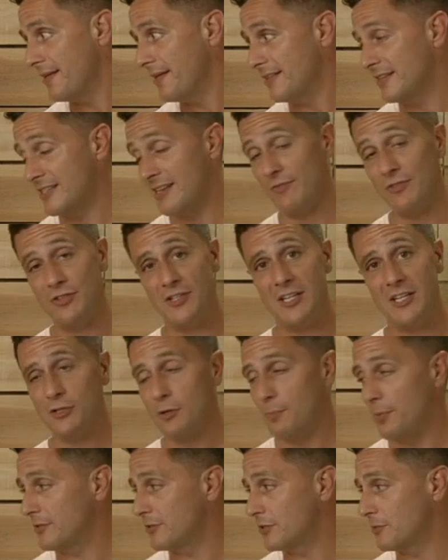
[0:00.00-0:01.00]
See, for jigsaw
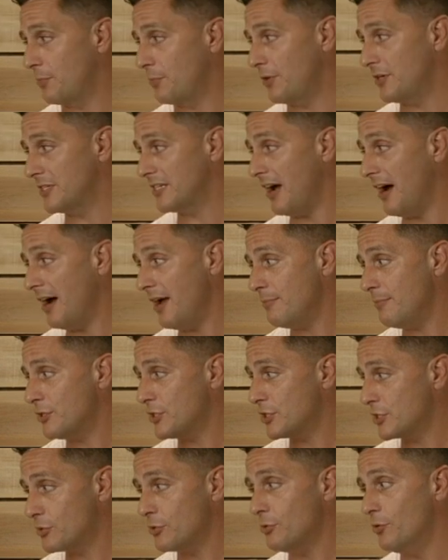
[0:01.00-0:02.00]
puzzles, Boris, I'm
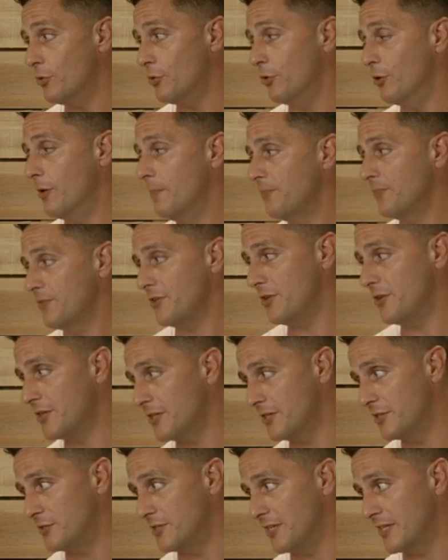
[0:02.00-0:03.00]
sure you can
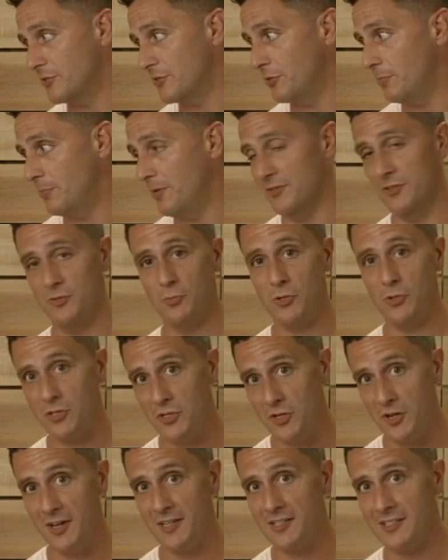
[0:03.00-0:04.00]
do jigsaw puzzles. What do
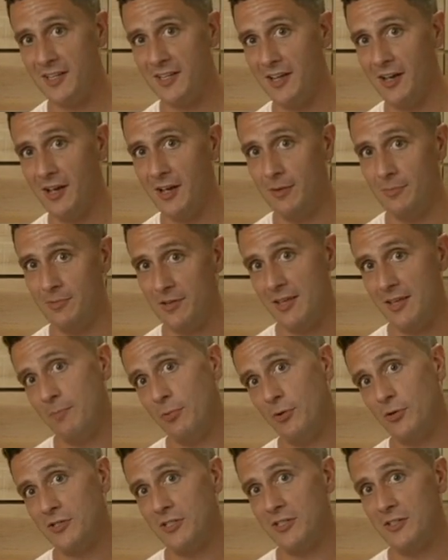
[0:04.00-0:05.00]
you guys think at home? Do you think
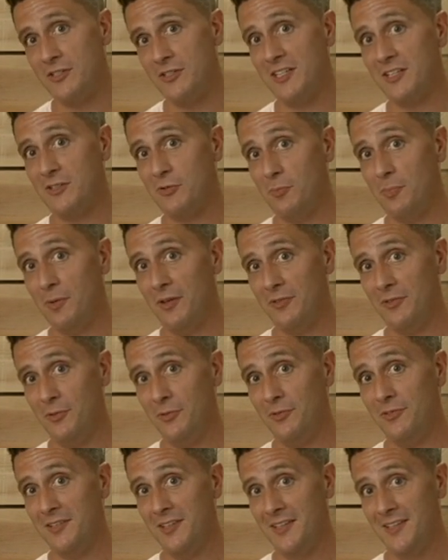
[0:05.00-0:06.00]
Boris can do jigsaw
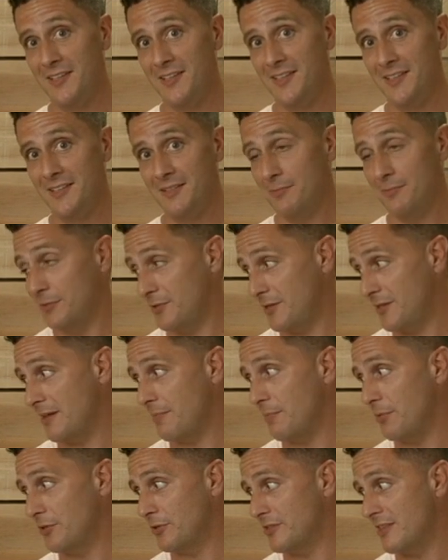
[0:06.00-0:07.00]
puzzles? What do you think,
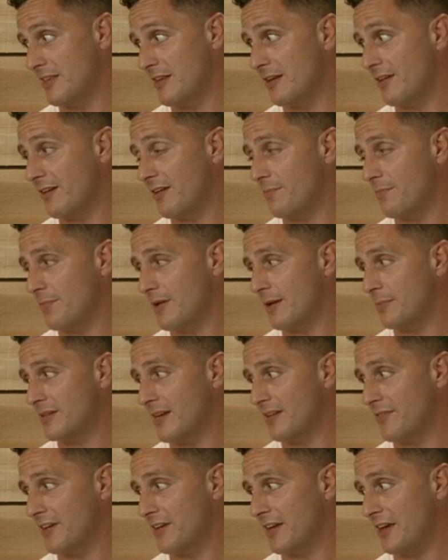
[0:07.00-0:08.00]
Boris? Do you think you'd be able to
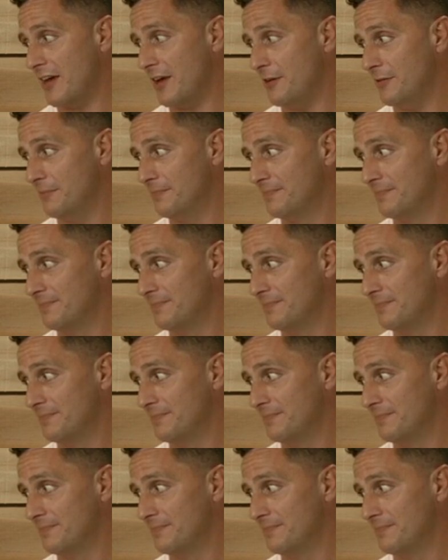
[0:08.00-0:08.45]
give it a go?